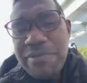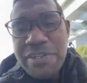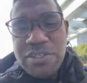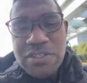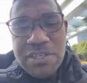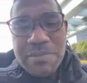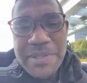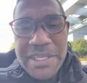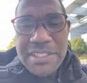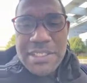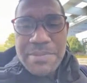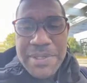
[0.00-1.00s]
in certain
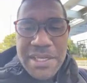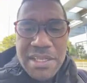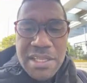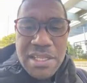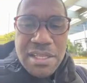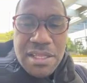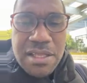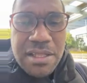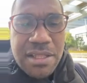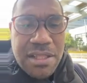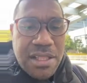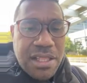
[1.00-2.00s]
places, but
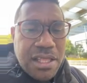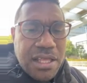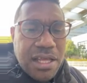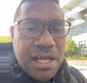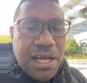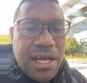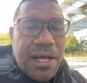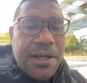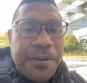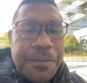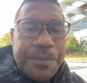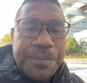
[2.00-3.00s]
um,